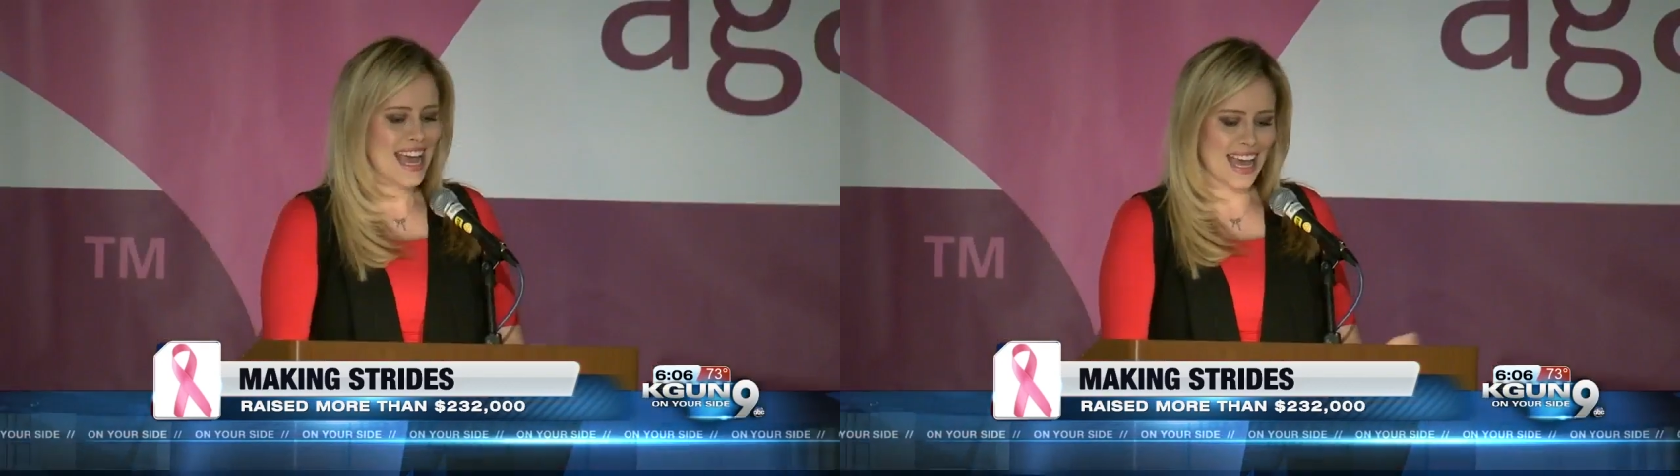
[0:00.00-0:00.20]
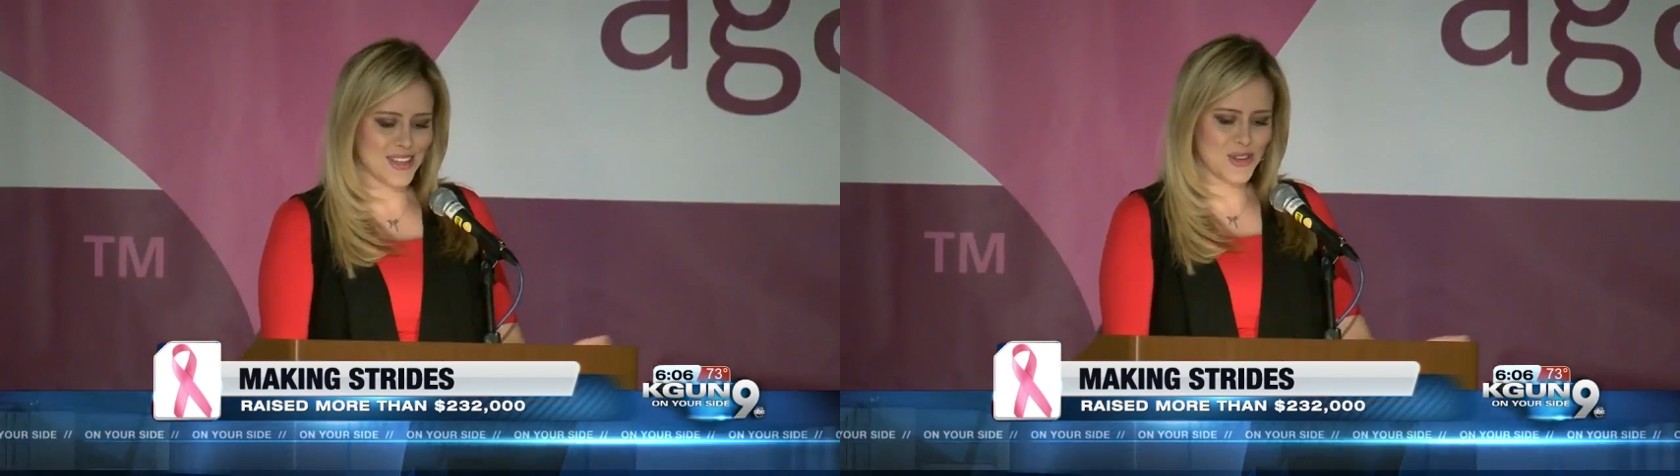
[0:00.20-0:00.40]

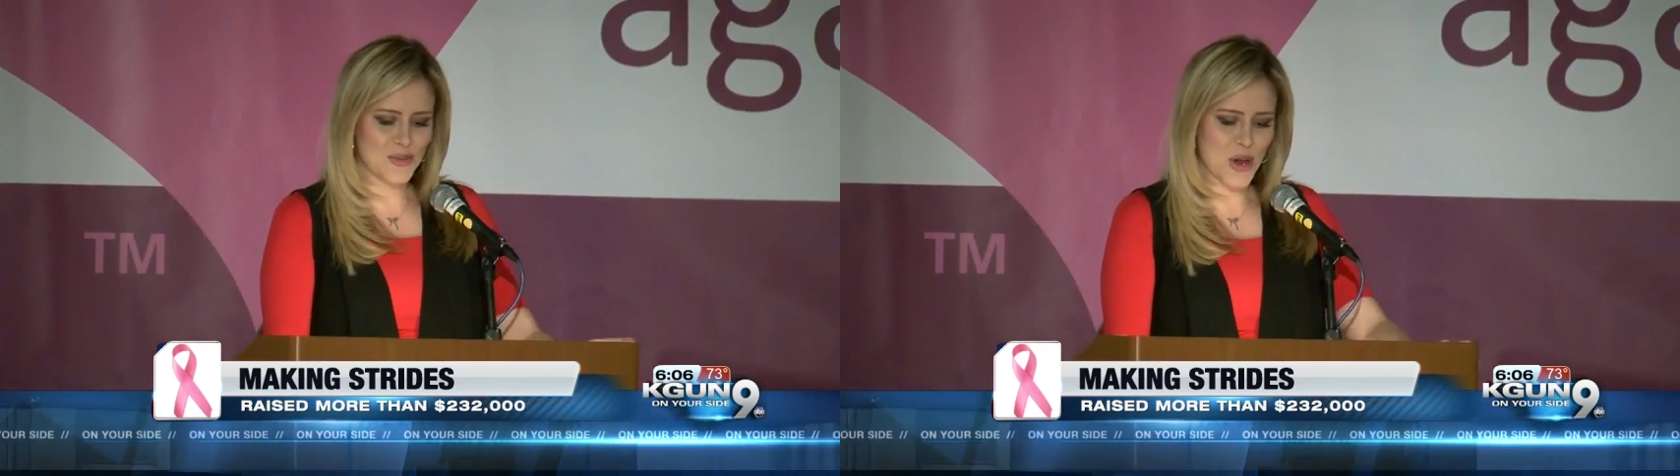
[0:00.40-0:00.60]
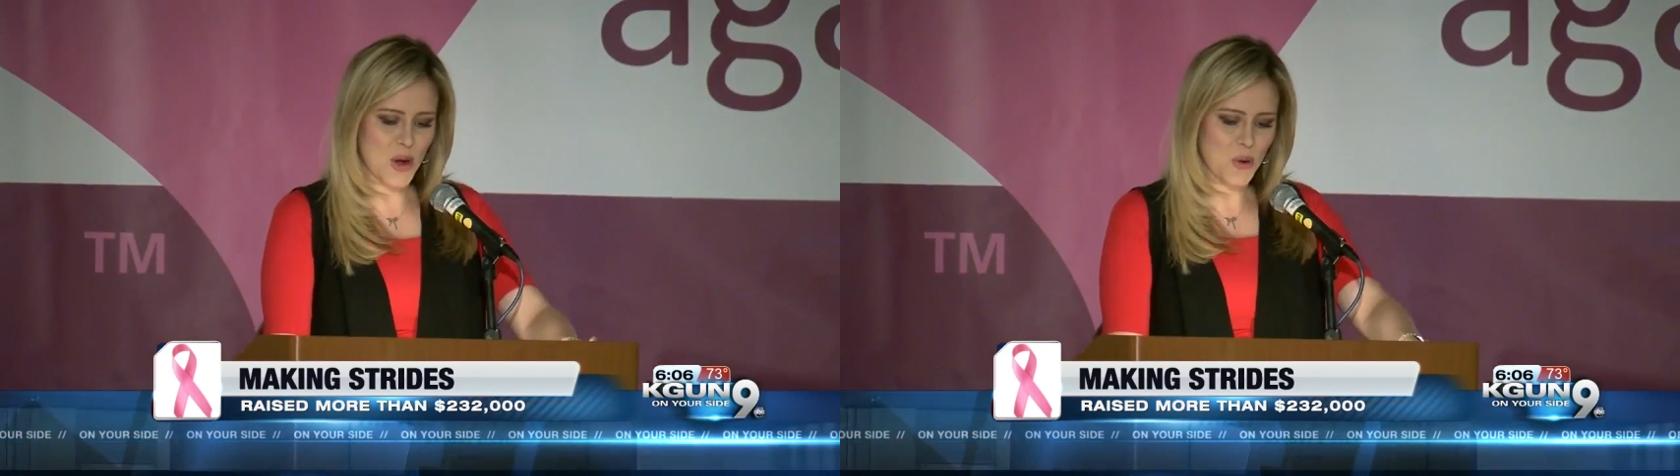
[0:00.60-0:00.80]
to find a
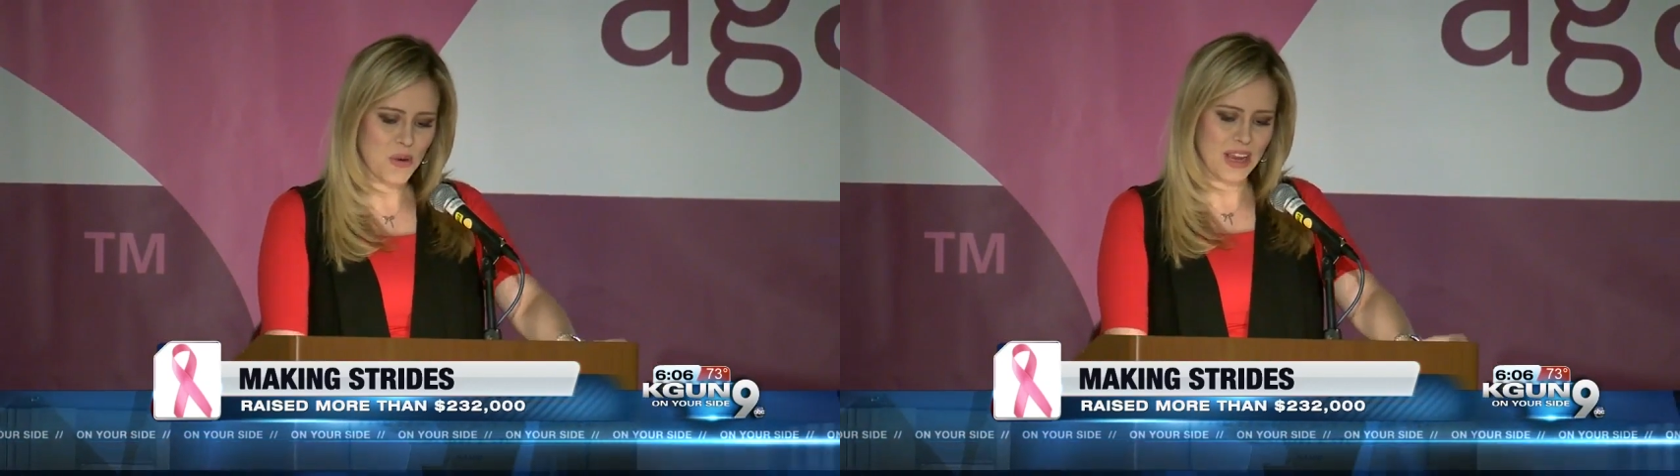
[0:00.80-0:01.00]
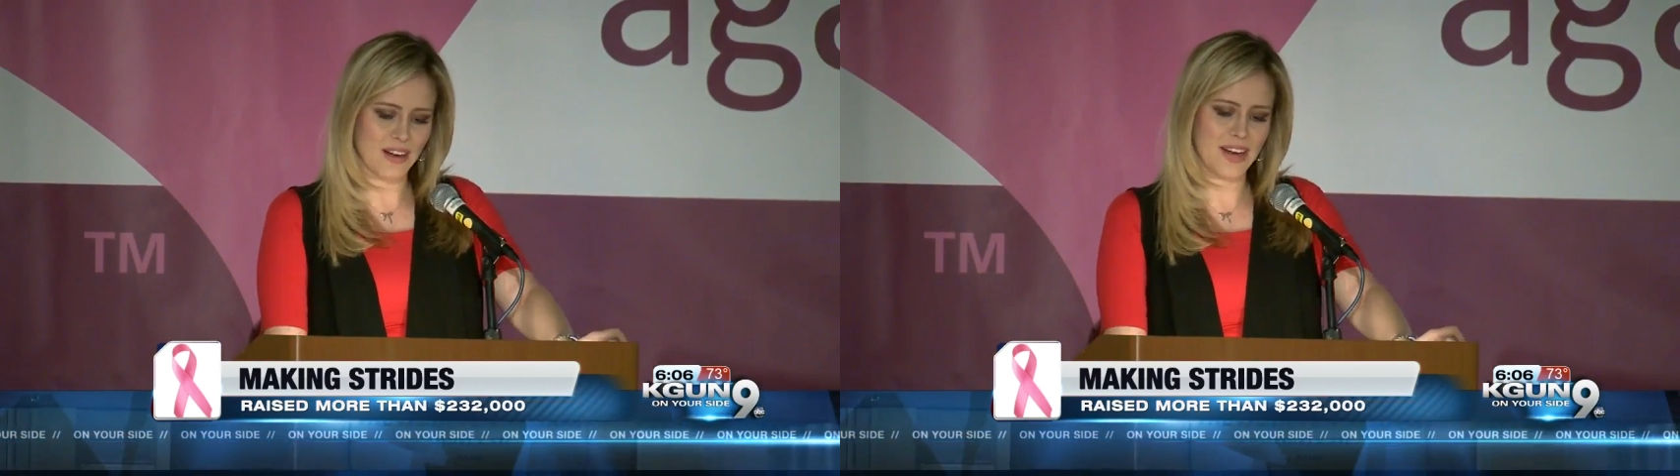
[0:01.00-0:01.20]
cure
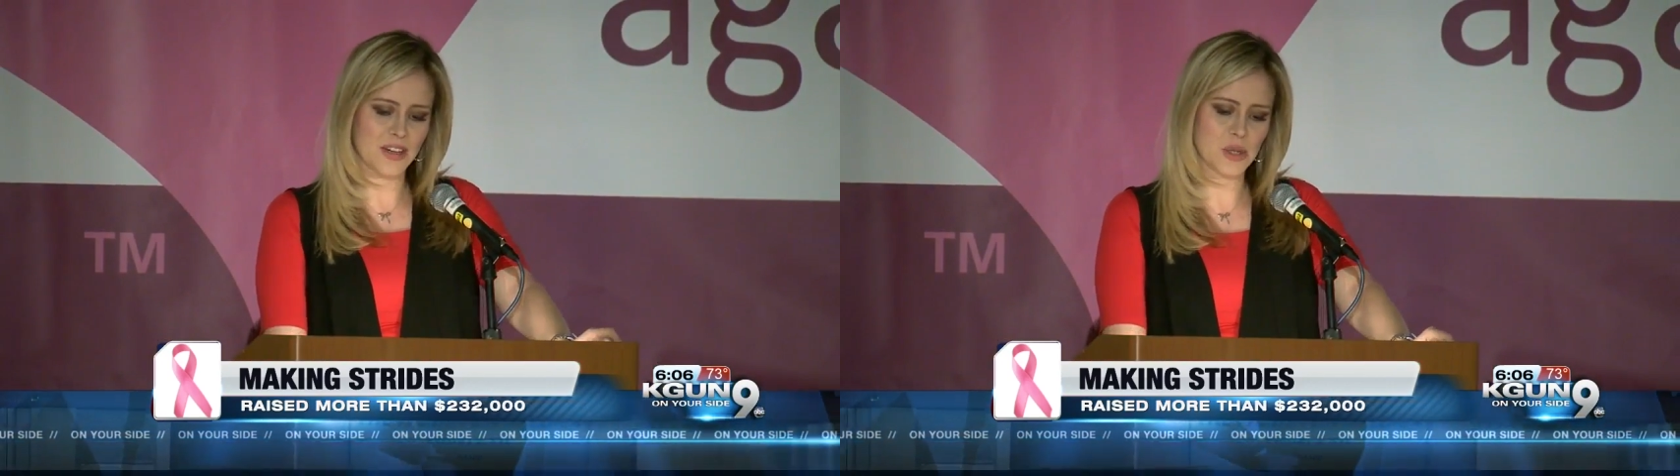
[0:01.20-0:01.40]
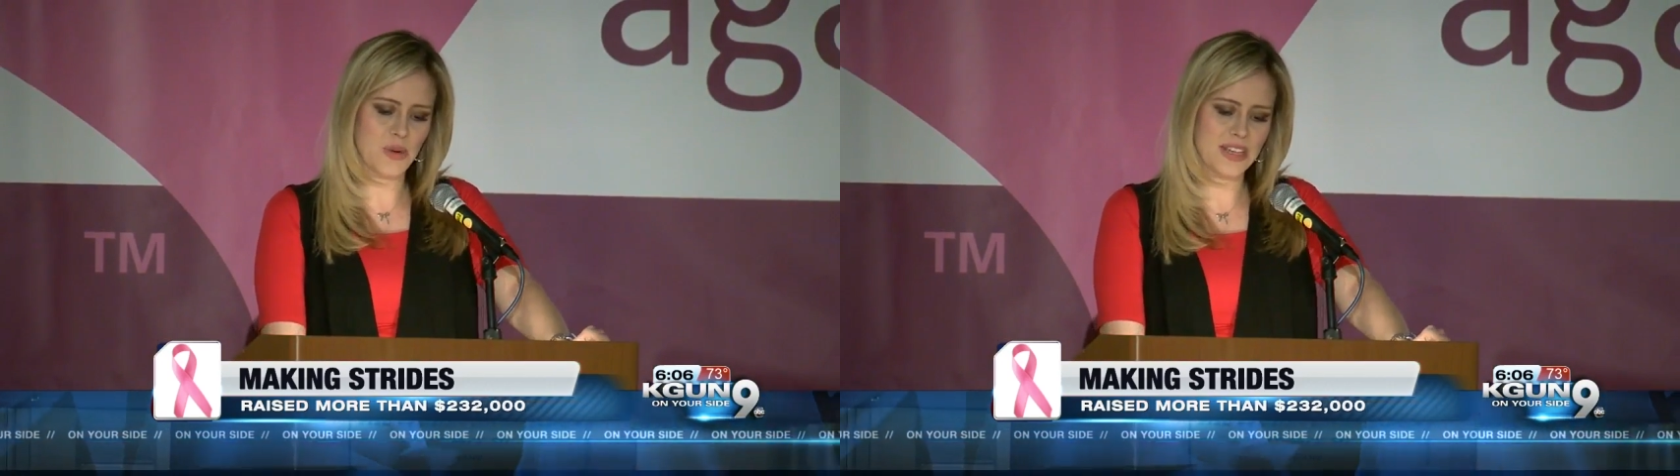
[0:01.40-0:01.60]
for breast
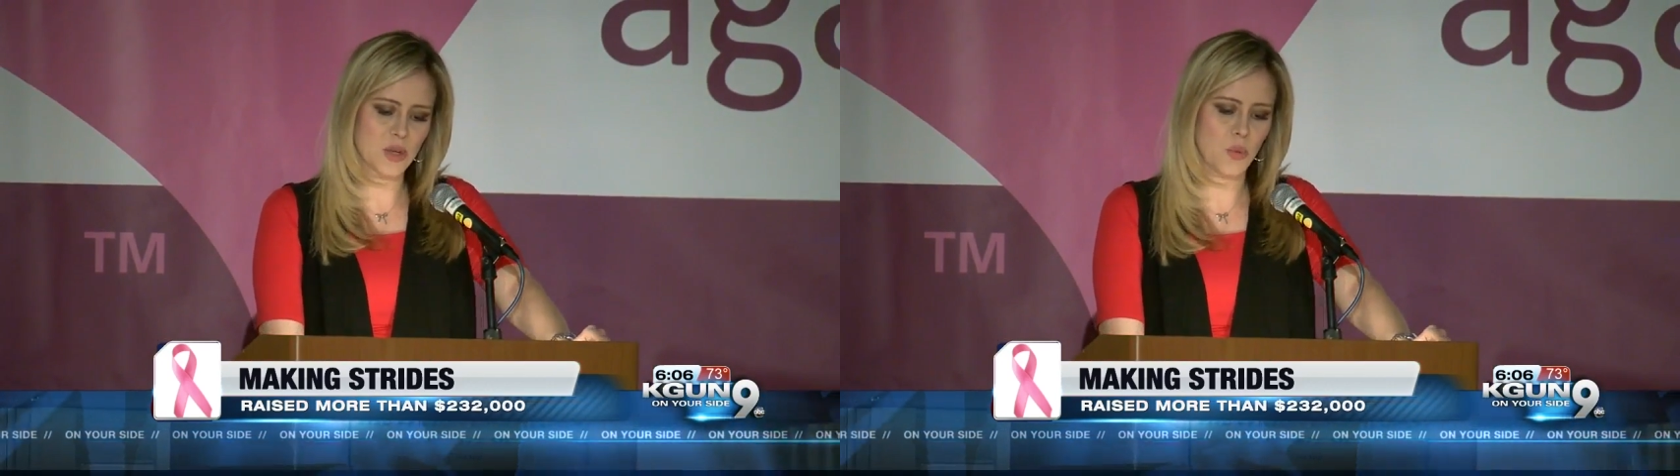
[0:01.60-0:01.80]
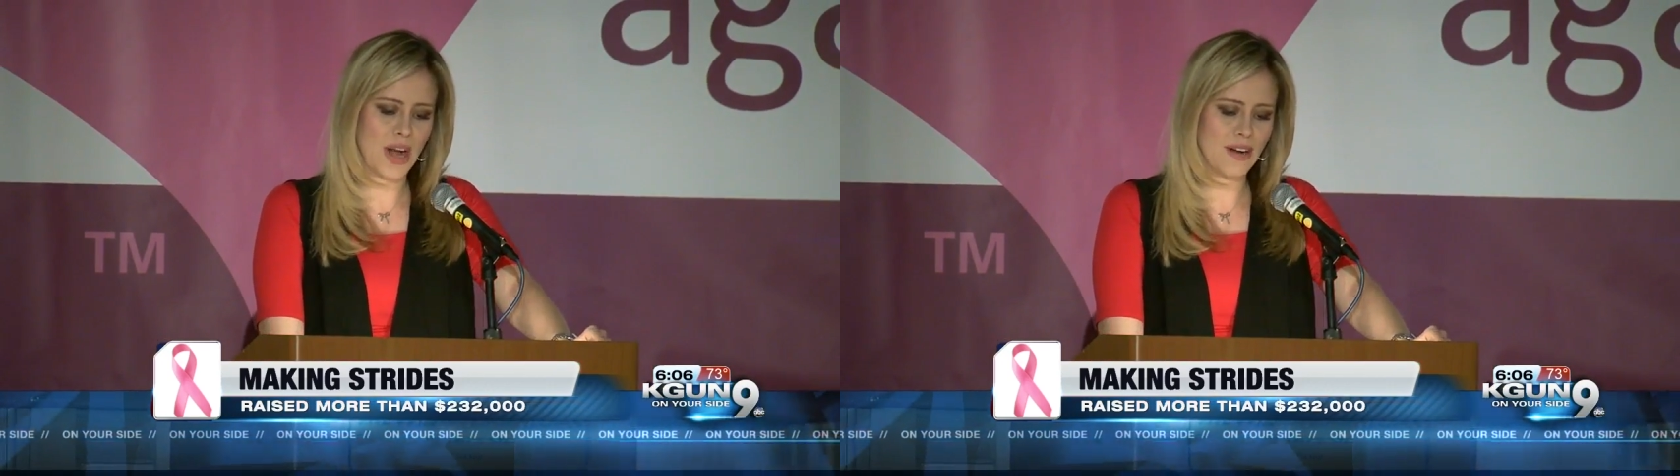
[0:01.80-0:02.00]
cancer.